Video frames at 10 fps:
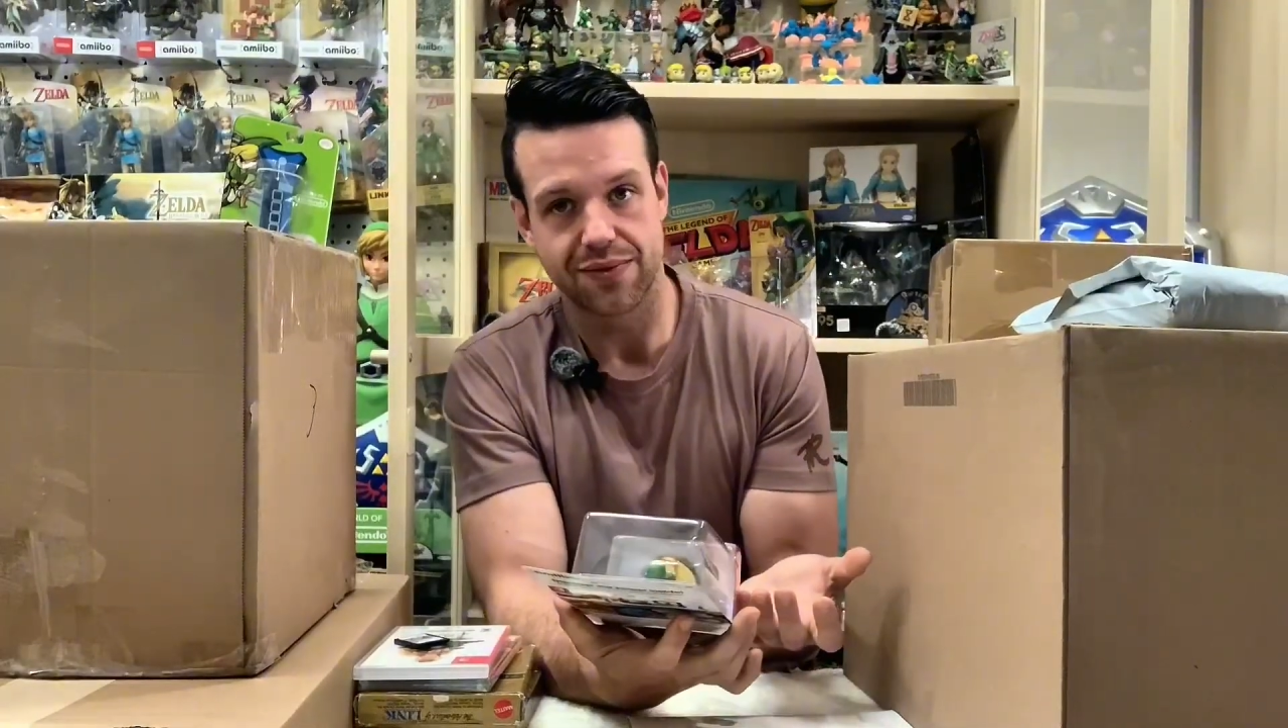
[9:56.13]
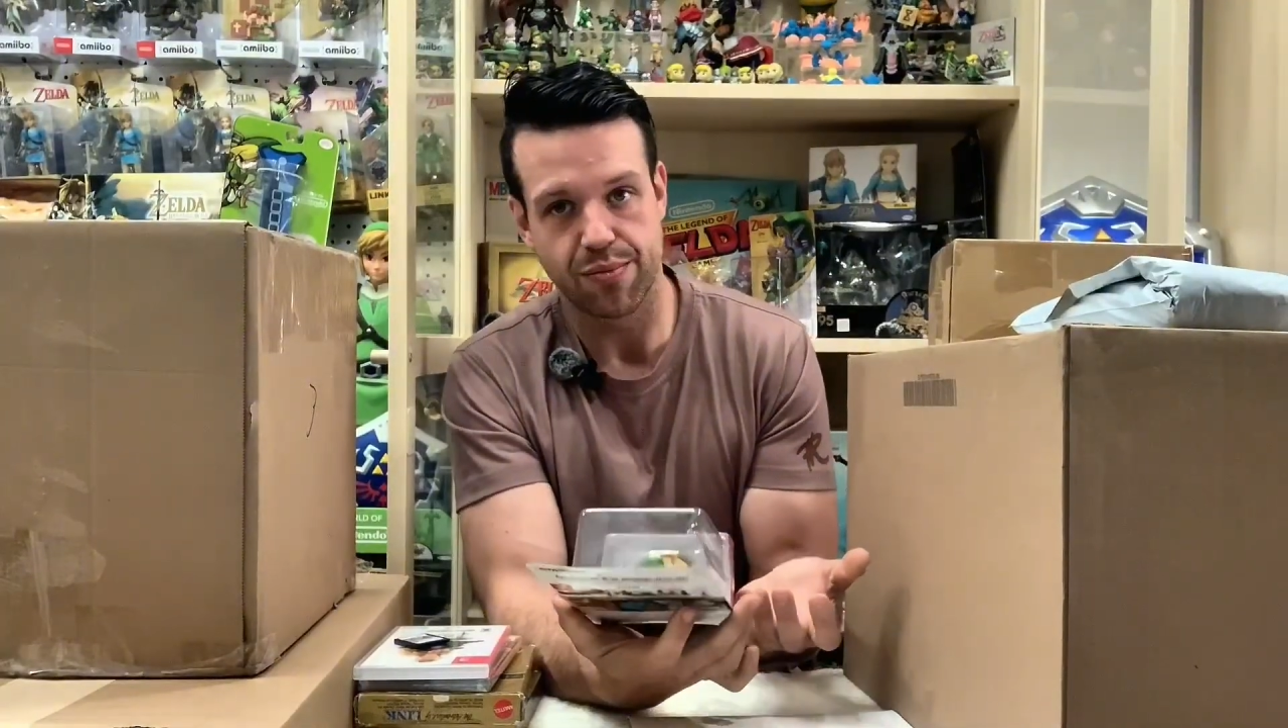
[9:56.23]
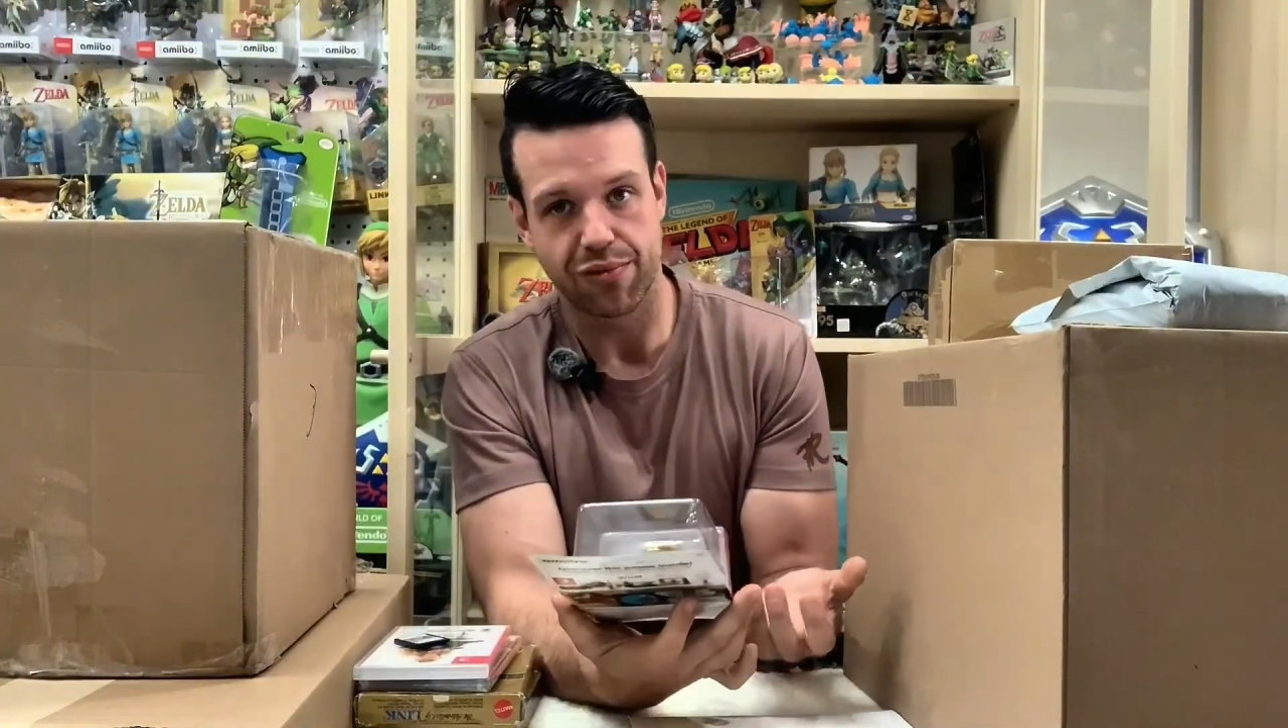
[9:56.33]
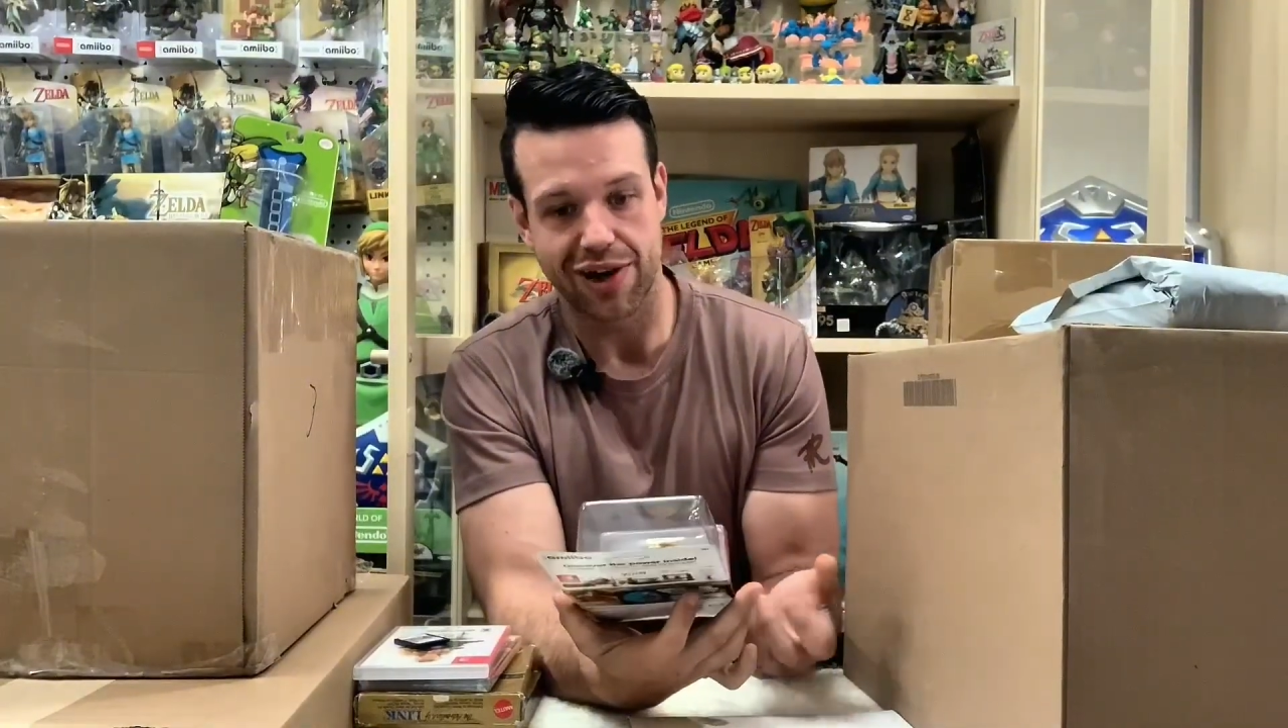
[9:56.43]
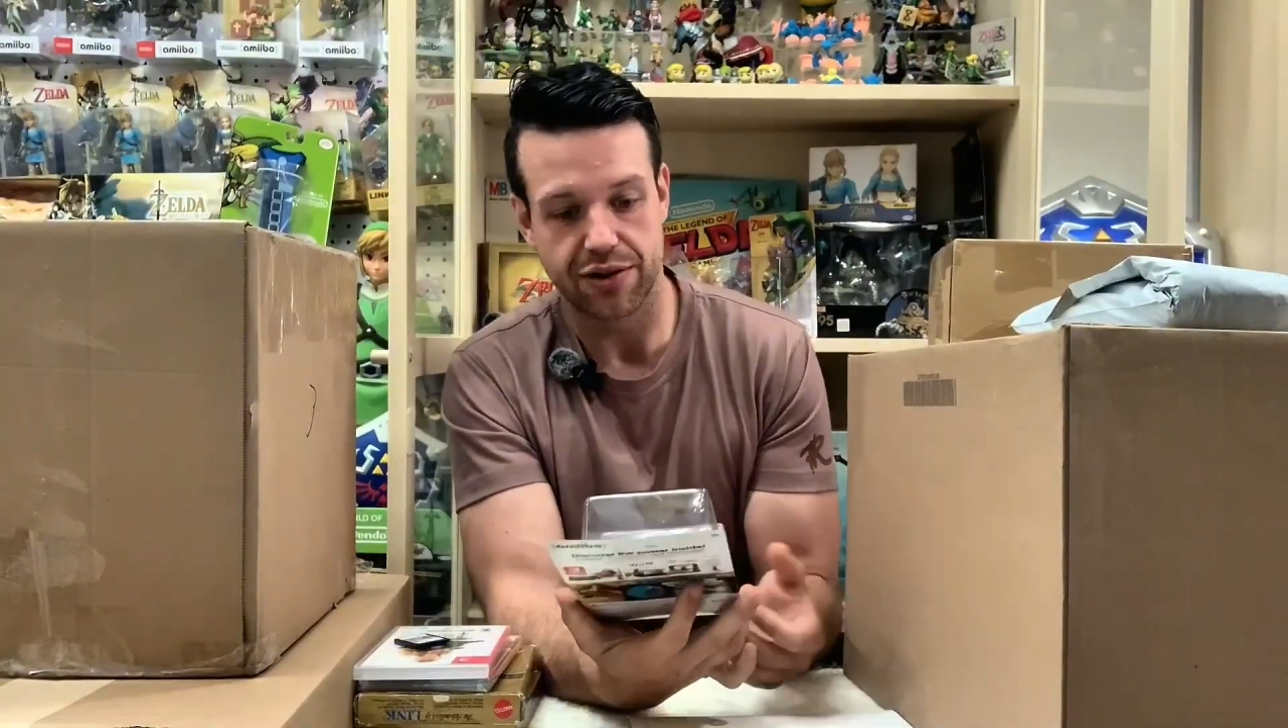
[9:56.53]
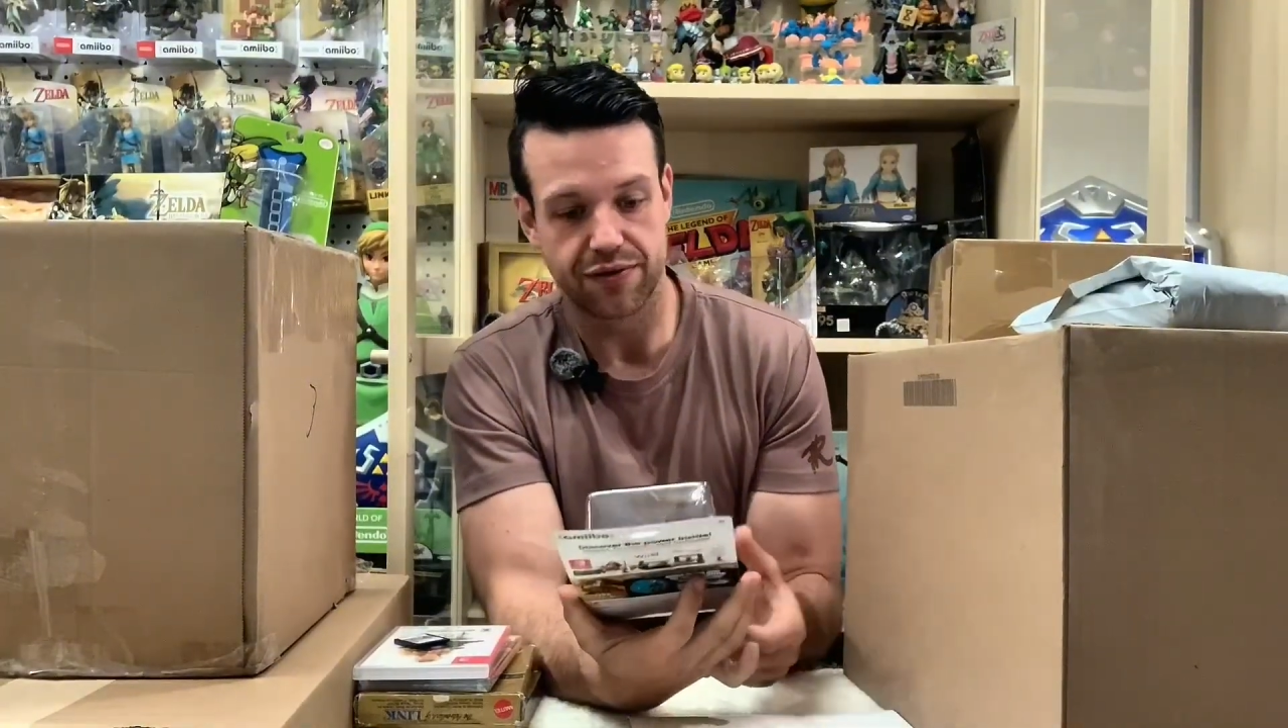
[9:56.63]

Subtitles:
brand new